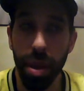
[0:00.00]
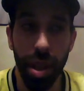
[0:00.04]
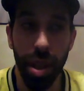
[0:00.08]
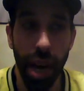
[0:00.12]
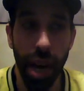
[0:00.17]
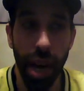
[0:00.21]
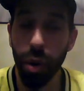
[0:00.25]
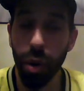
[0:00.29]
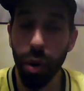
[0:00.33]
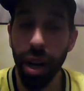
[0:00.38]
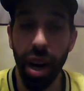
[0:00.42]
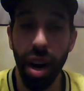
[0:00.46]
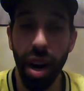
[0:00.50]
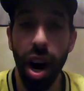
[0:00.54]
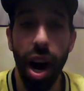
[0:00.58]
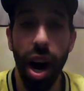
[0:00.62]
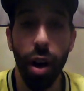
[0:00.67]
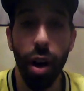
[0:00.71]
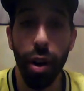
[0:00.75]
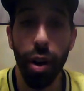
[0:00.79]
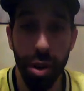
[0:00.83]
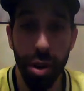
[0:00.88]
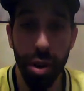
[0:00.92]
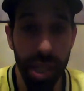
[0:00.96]
I don't care
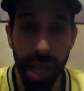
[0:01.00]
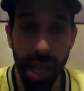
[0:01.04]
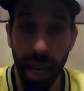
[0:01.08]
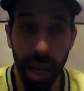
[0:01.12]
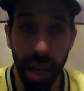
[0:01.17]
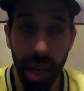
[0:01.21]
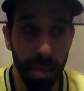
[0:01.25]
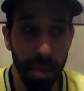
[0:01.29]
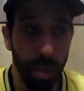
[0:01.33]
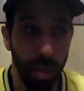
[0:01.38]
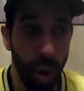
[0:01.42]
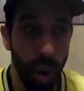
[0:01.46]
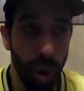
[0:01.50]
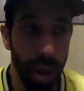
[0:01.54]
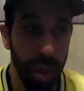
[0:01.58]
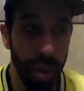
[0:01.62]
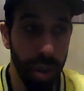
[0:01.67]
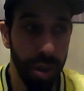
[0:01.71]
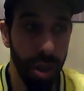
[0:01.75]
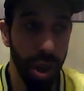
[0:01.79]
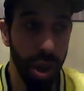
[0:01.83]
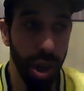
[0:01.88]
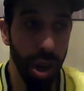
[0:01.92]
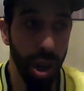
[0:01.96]
how you're set up,
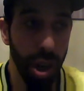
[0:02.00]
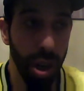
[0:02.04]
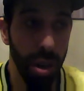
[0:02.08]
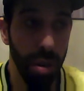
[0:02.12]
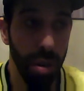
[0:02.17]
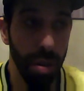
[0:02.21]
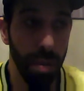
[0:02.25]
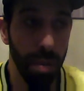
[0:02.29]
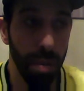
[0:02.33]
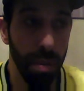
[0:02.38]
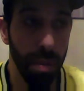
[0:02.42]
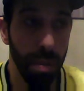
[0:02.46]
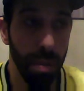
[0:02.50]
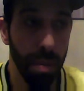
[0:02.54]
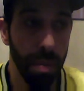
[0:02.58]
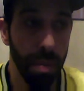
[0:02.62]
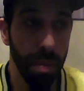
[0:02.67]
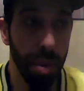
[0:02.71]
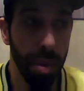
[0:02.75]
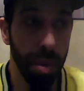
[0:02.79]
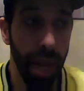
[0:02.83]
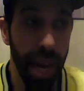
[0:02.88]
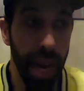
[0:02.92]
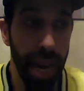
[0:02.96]
whether you're
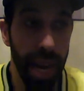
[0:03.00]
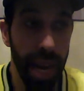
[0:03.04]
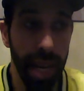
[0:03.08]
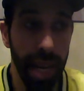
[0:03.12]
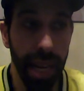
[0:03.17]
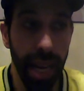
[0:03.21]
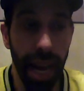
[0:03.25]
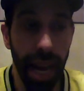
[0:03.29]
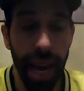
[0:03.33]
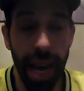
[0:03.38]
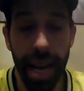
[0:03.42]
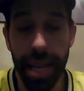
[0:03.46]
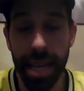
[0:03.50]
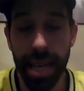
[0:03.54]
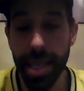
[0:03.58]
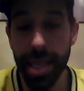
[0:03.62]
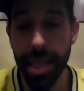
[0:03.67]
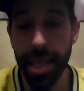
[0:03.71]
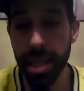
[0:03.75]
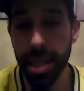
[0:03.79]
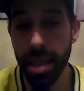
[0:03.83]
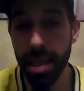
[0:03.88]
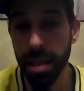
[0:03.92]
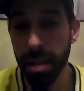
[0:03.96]
playing
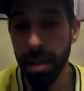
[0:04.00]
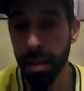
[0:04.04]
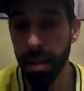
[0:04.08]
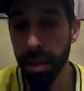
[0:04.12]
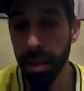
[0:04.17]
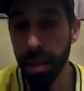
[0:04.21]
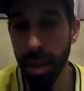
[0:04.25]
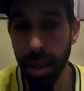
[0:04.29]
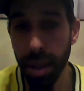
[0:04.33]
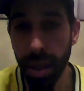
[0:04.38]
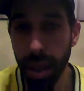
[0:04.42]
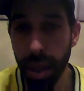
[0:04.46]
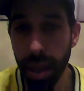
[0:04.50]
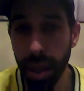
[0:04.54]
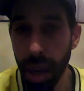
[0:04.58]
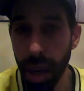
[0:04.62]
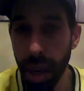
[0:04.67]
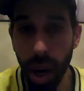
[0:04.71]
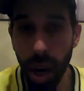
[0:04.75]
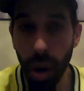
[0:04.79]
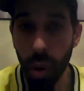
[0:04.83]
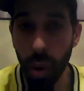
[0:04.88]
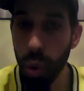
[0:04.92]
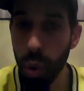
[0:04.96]
as
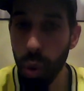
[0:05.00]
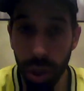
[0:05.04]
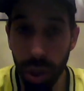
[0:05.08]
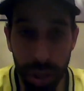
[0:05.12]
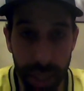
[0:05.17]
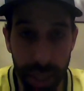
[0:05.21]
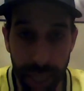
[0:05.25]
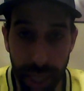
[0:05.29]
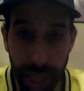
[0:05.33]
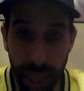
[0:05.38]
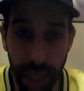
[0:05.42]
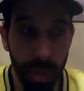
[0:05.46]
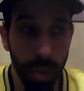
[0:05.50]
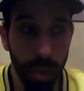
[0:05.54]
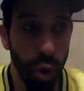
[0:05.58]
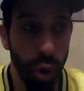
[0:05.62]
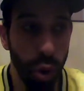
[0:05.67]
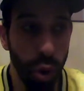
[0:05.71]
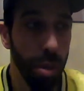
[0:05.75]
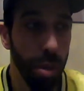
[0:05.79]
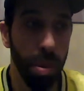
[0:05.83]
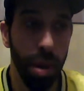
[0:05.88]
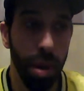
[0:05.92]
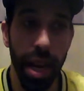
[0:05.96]
a real team or
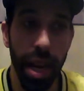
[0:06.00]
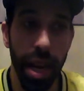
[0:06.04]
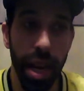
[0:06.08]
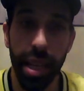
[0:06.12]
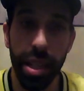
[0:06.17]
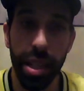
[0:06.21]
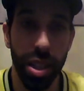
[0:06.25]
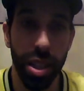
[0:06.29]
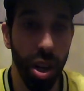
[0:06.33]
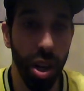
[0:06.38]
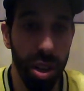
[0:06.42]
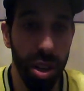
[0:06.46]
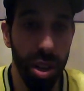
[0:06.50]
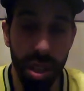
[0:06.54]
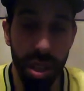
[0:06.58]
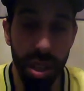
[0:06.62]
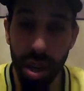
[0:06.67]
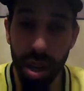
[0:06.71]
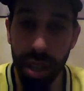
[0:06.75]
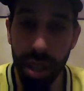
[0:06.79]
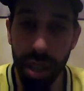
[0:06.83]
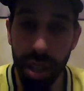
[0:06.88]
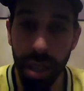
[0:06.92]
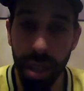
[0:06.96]
you're playing as an
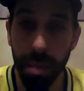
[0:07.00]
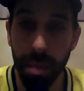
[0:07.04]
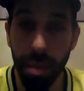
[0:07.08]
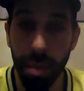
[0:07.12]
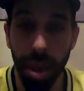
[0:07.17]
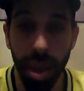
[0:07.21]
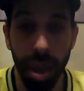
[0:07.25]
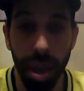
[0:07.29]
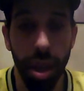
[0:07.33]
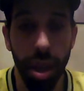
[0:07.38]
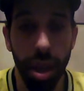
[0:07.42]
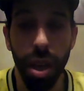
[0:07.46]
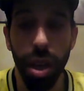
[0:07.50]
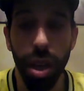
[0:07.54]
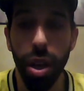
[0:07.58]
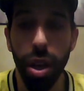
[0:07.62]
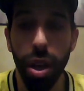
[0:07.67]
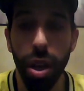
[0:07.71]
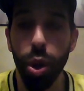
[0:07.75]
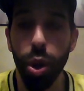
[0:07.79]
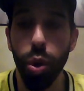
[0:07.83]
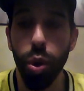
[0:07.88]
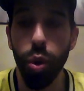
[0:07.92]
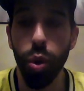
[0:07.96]
all-star team,
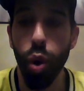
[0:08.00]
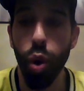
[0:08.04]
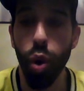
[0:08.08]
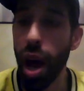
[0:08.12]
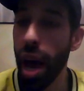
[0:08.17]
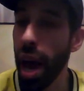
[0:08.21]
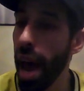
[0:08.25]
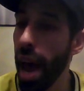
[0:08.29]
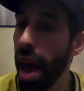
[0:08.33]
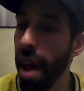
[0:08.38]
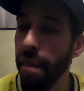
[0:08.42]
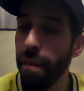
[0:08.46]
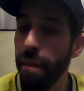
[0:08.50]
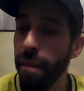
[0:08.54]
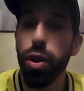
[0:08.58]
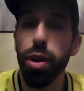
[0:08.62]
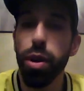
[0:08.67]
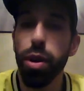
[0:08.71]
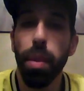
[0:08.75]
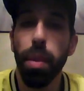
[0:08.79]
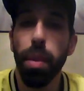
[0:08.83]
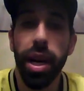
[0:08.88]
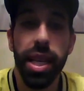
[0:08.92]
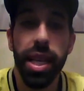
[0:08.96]

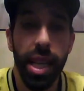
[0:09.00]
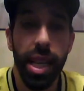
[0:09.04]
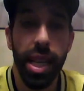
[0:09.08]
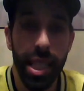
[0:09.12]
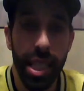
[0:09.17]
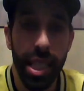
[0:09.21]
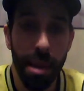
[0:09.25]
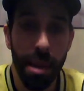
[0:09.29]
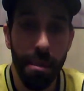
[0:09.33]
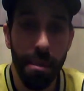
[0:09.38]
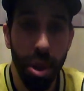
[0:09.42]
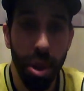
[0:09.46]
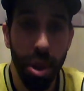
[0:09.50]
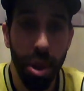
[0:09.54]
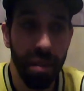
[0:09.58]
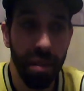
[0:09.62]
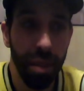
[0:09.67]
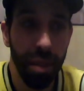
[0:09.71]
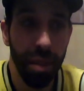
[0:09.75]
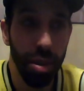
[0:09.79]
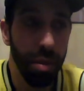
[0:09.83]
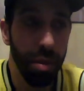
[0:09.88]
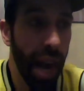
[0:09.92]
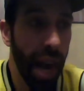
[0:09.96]
everybody's on the same playing
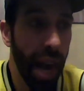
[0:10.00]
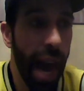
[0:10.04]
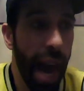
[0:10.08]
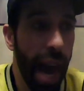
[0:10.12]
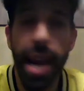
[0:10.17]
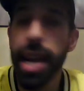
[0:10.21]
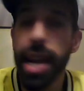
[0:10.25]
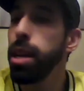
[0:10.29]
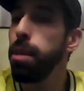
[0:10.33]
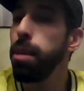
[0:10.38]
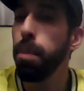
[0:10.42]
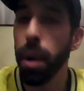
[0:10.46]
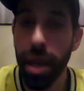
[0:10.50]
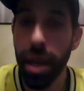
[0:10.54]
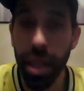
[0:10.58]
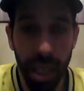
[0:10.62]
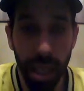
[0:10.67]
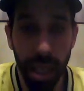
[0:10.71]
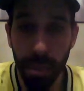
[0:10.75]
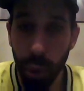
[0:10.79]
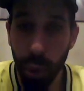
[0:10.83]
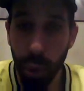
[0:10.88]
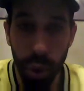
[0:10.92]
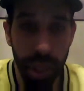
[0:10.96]
field. Anybody
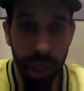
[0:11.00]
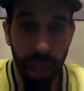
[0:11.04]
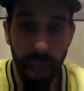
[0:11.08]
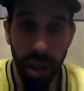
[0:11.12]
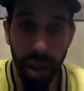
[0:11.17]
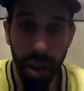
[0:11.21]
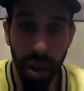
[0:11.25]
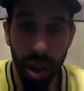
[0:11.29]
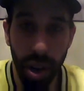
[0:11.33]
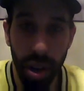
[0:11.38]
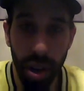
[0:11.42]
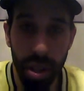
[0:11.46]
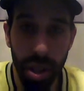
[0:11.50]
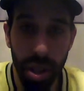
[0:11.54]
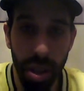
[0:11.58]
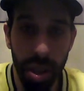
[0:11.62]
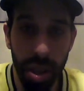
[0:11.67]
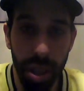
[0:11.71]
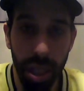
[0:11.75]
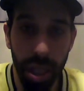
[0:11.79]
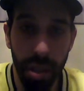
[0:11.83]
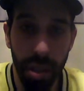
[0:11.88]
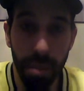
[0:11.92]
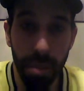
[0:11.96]
can put together an all-star
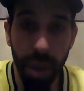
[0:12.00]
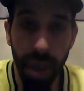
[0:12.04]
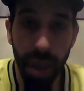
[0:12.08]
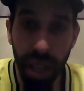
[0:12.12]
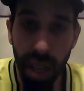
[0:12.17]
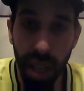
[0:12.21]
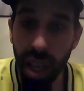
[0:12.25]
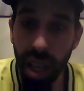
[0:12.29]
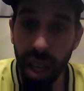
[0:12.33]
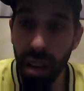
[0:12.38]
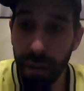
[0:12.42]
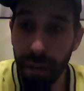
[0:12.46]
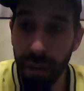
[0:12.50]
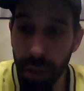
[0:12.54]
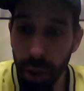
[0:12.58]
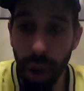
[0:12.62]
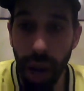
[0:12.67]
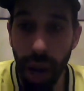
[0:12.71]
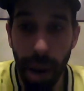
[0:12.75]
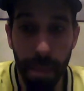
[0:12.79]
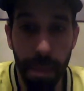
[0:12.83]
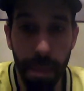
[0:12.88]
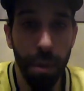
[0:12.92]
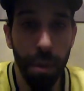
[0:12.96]
team. If you
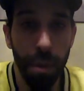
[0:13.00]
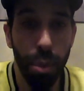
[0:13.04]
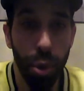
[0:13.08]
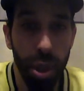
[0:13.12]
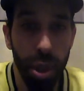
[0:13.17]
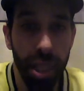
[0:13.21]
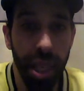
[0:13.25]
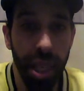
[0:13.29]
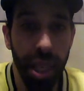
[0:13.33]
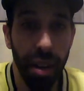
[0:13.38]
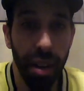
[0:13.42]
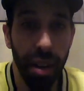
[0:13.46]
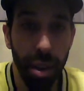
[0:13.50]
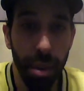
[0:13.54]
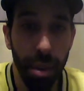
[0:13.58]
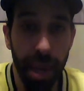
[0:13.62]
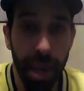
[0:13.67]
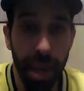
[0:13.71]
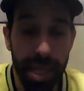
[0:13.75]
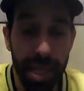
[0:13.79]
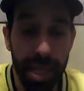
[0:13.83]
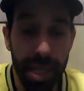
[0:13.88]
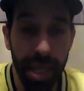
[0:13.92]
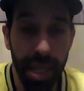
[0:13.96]
happen to put together the
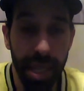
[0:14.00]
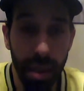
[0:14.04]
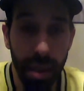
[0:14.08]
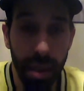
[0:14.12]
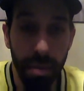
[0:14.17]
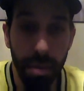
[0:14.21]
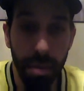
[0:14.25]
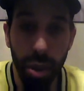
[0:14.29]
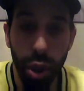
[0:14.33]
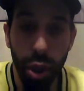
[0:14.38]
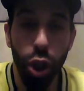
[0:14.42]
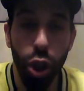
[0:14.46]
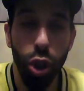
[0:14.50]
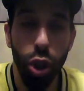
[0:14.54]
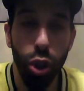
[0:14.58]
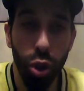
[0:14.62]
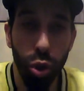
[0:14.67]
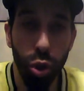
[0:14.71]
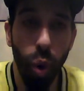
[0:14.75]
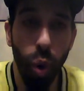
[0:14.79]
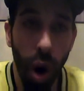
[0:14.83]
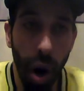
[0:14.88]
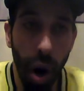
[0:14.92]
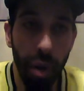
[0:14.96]
best team,
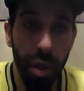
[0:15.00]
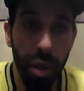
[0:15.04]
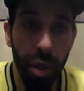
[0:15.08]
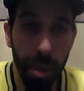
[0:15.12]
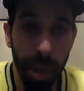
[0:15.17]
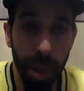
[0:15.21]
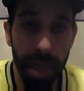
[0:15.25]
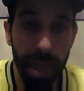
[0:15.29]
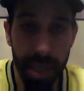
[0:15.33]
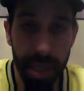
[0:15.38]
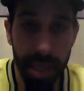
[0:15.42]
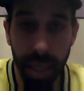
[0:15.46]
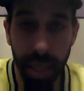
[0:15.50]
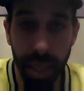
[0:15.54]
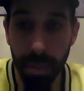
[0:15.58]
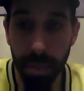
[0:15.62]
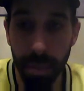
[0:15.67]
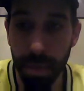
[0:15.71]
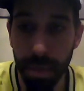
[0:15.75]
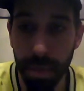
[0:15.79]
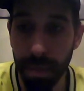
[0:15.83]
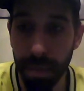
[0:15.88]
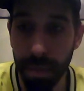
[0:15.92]
you are the best team.